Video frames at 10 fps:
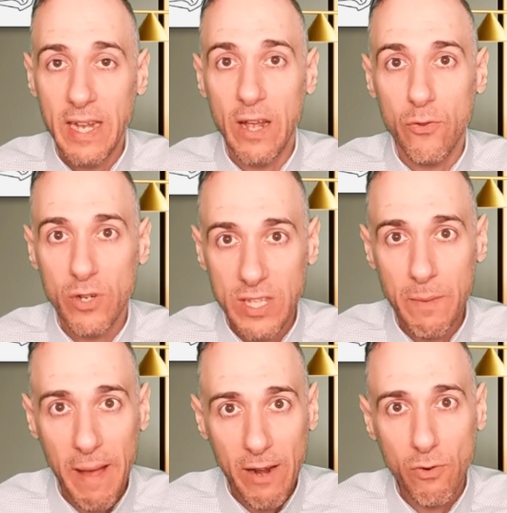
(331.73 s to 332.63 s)
Now there is
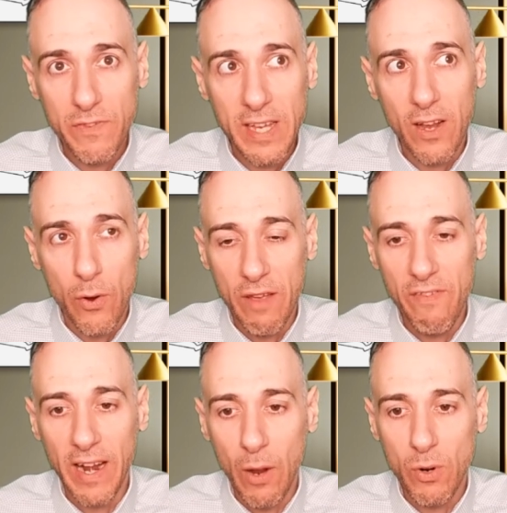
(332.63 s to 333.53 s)
the matter of saying, okay,
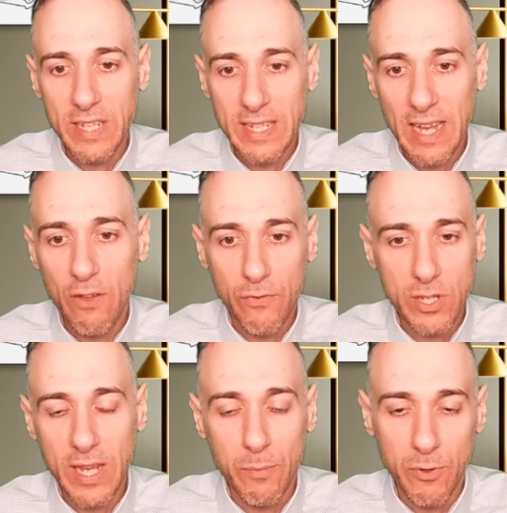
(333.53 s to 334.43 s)
fine, I want to sell, for
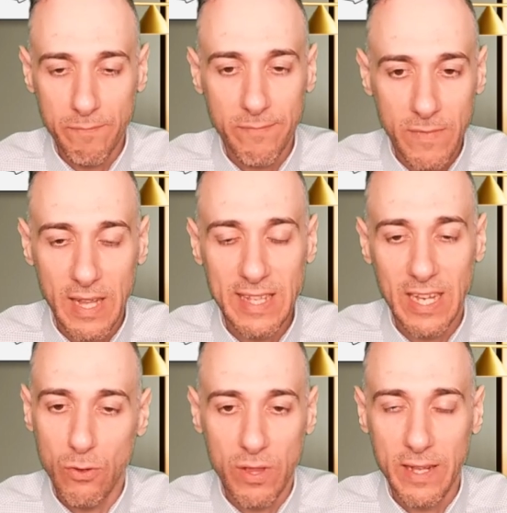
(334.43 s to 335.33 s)
example. Let's
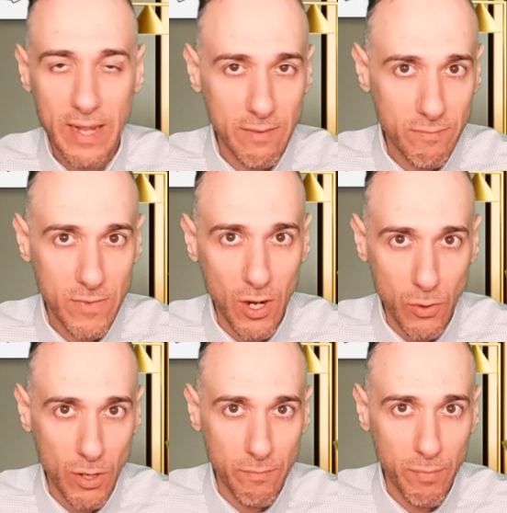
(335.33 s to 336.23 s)
say you think that
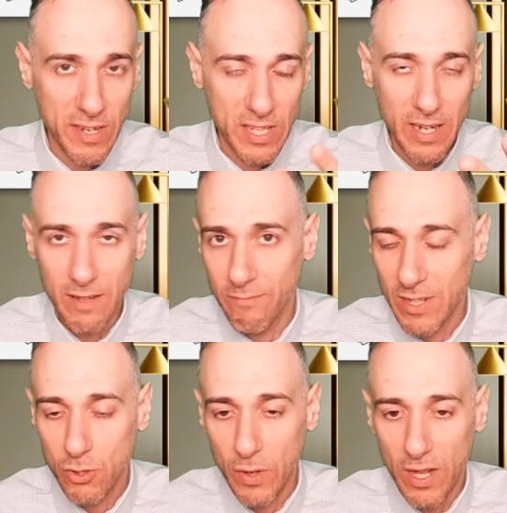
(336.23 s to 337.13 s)
your price is going to
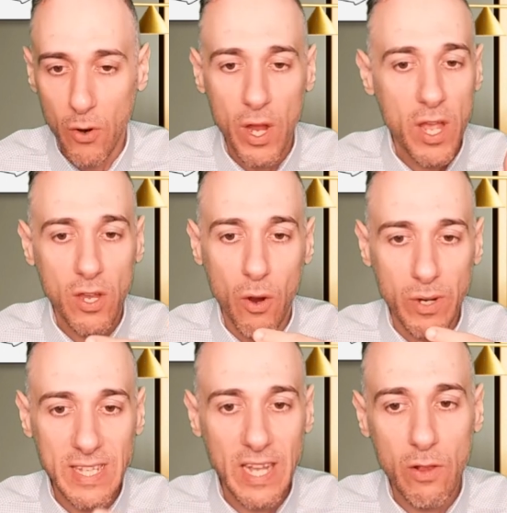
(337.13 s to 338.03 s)
trend lower. You
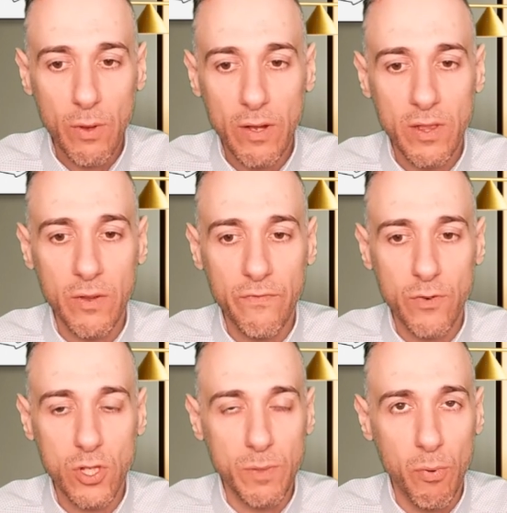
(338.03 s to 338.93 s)
want to sell the
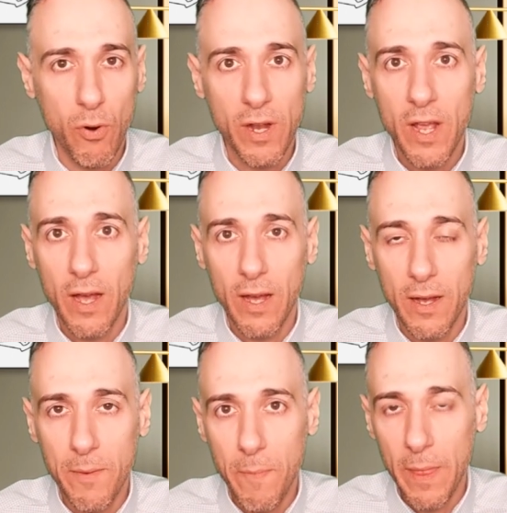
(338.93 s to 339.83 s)
first support
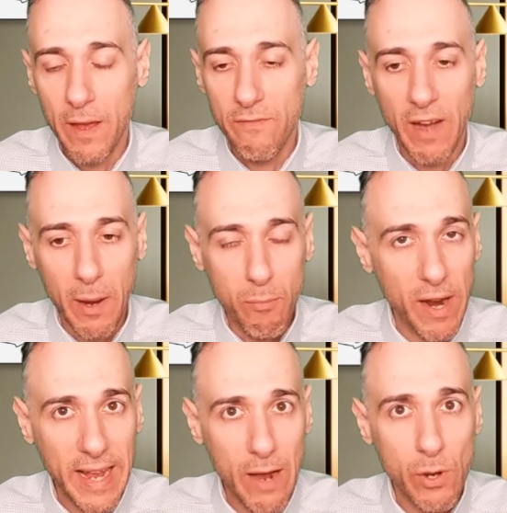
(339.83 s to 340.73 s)
via
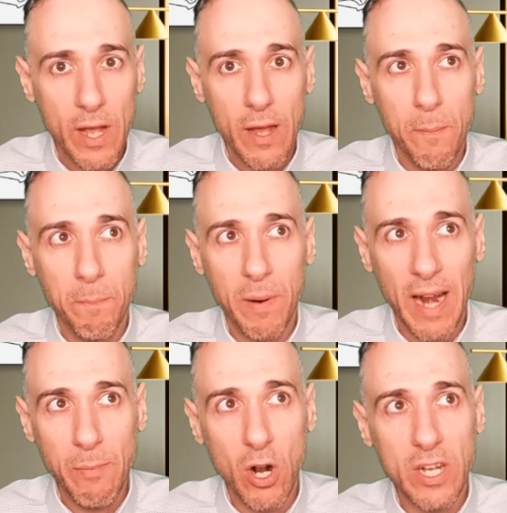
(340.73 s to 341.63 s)
breakout,
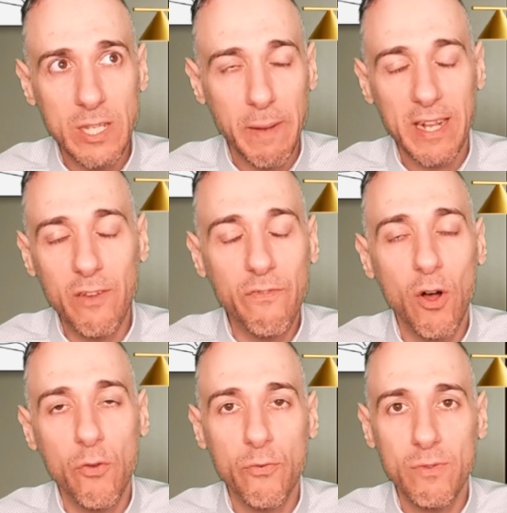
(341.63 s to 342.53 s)
but I'm not expecting
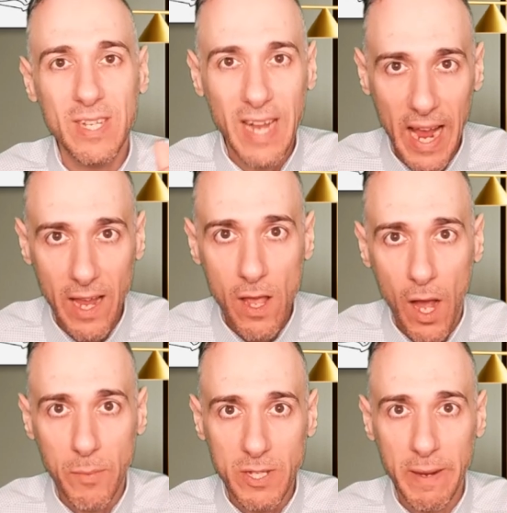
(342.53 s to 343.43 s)
follow through today.
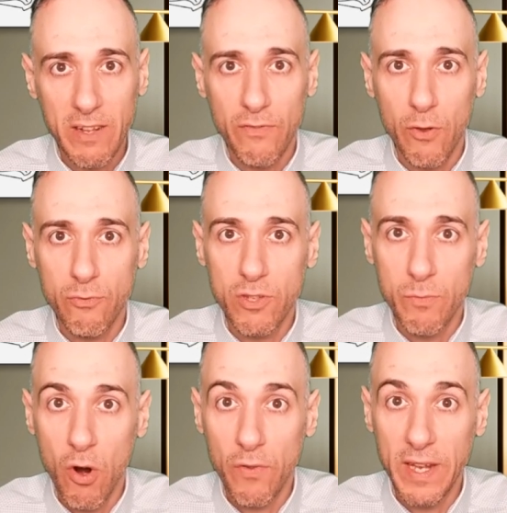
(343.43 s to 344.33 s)
I'm expecting follow through
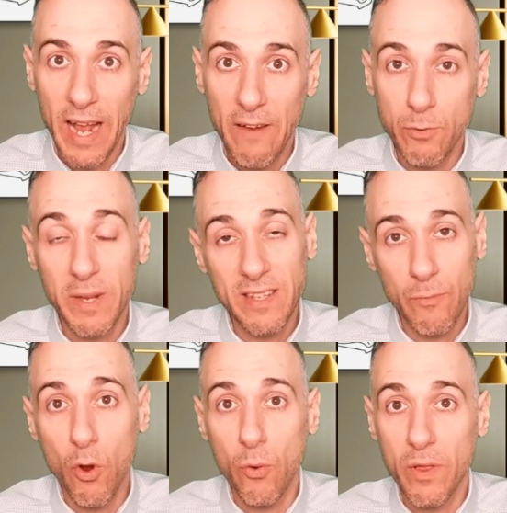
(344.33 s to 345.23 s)
tomorrow or the day after because
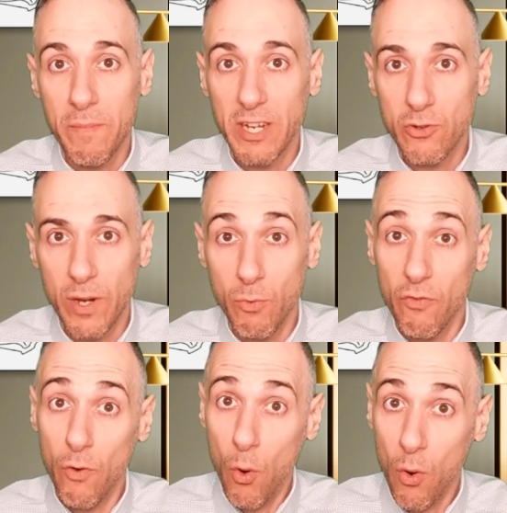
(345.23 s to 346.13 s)
I'm going with a mini trend
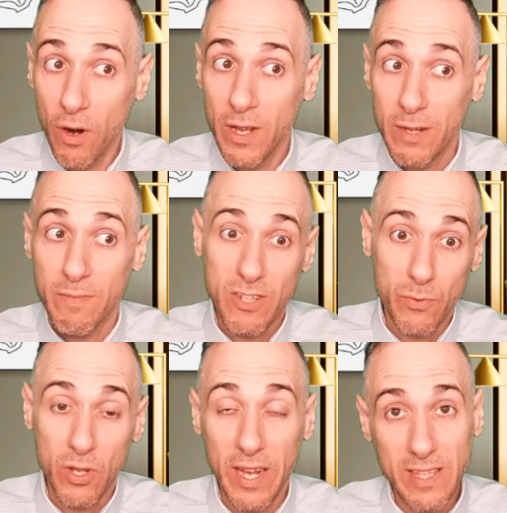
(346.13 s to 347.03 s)
move. Or because
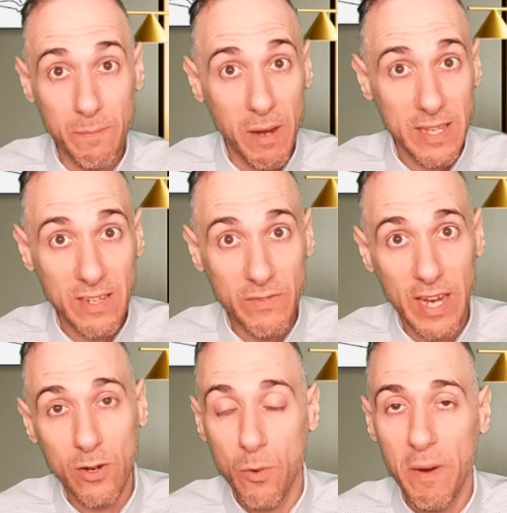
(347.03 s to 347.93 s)
we're looking at some positive
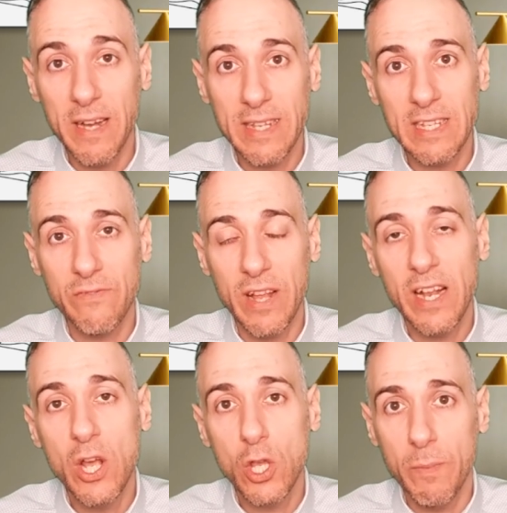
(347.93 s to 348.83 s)
technical bias as of
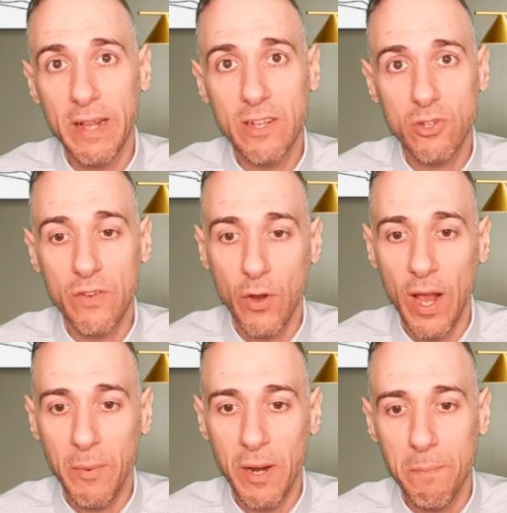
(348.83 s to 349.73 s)
late, you might think to yourself,
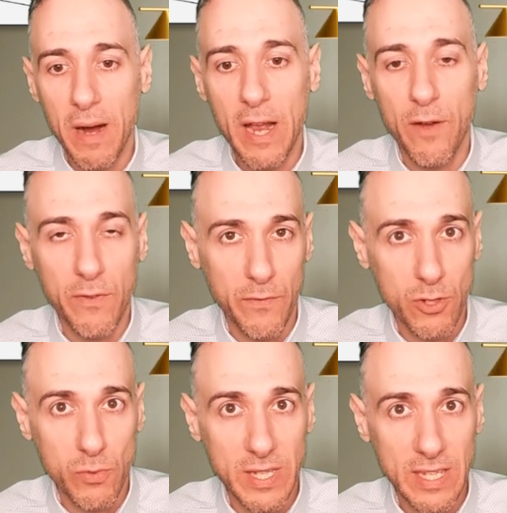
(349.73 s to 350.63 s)
okay, I'm going to buy off the
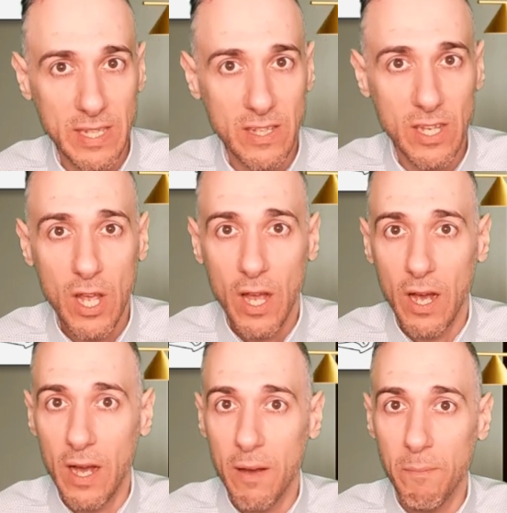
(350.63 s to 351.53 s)
first resistance,
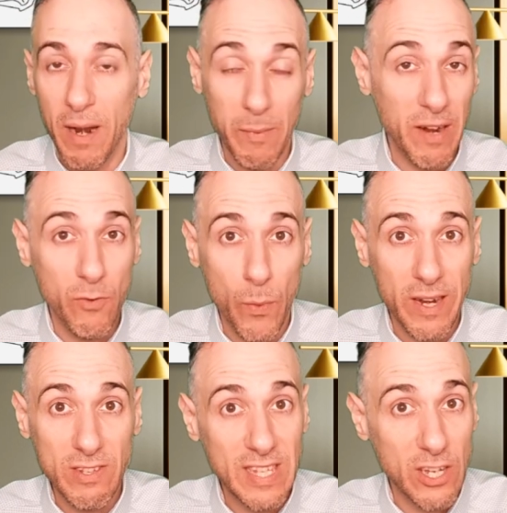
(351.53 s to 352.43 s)
but I'm going to have to
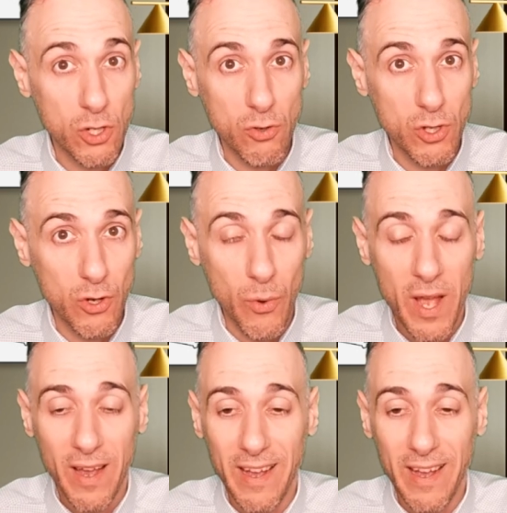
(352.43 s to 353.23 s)
wait a session or two.